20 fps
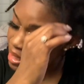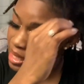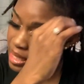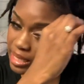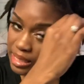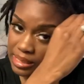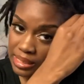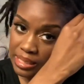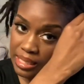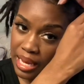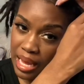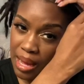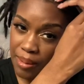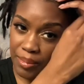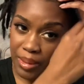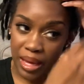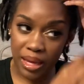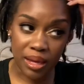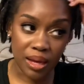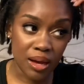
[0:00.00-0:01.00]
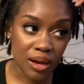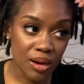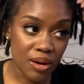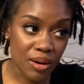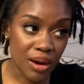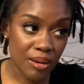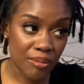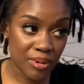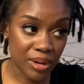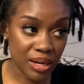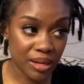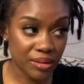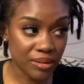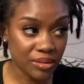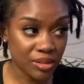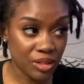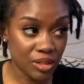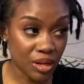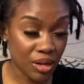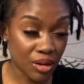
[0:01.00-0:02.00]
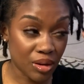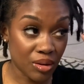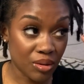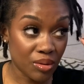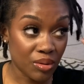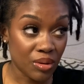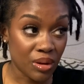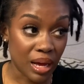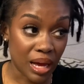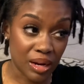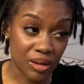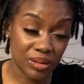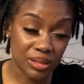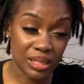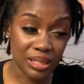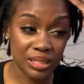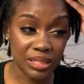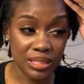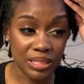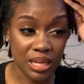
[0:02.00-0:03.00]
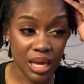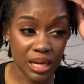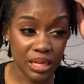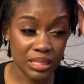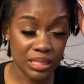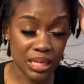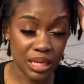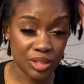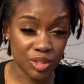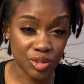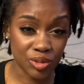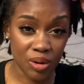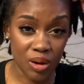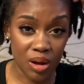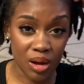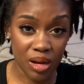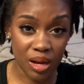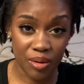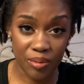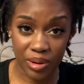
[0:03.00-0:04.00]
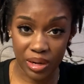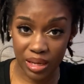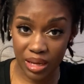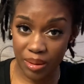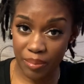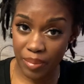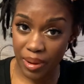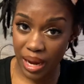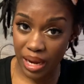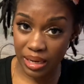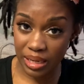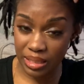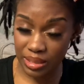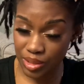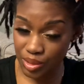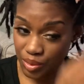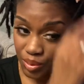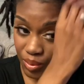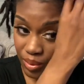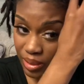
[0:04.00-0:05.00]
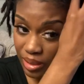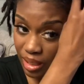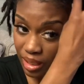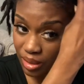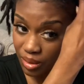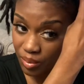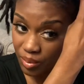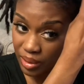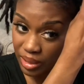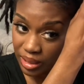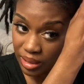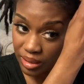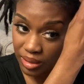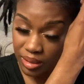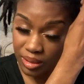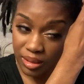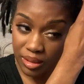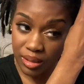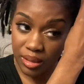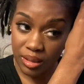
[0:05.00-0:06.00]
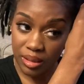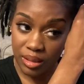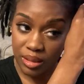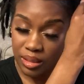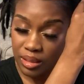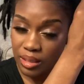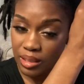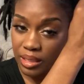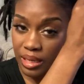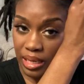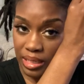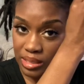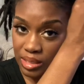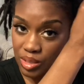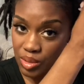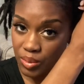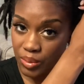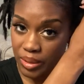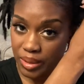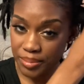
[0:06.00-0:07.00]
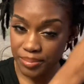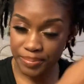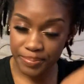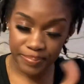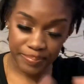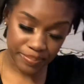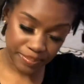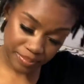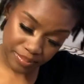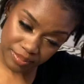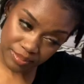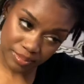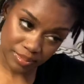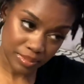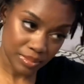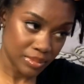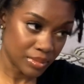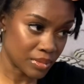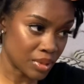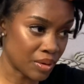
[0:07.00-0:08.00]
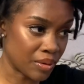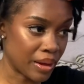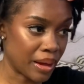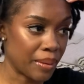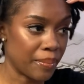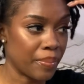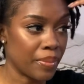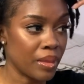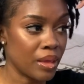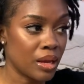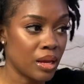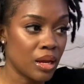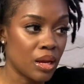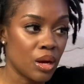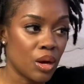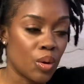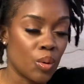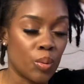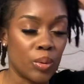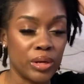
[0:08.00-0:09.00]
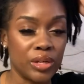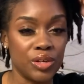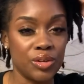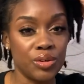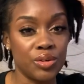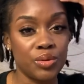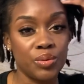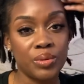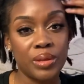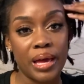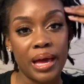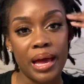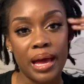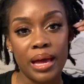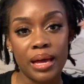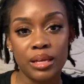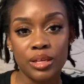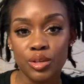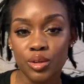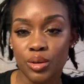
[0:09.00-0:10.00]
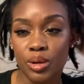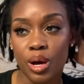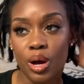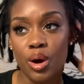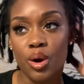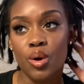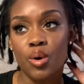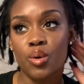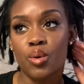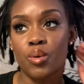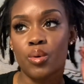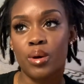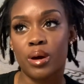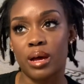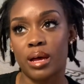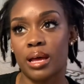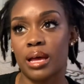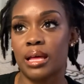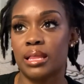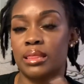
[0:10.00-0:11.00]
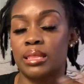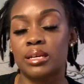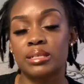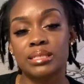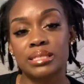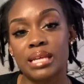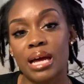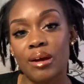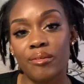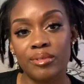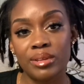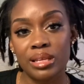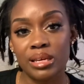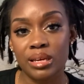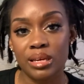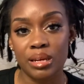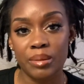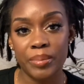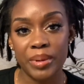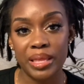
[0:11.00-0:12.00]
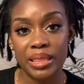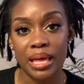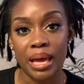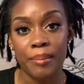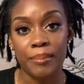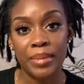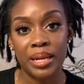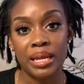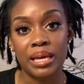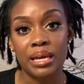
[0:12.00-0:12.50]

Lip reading: And say I'm like, oh, I want to, you know, I don't think this lock is that strong, I want to combine it to another one next to it, okay? When you do that, you know, there's not really going to be that many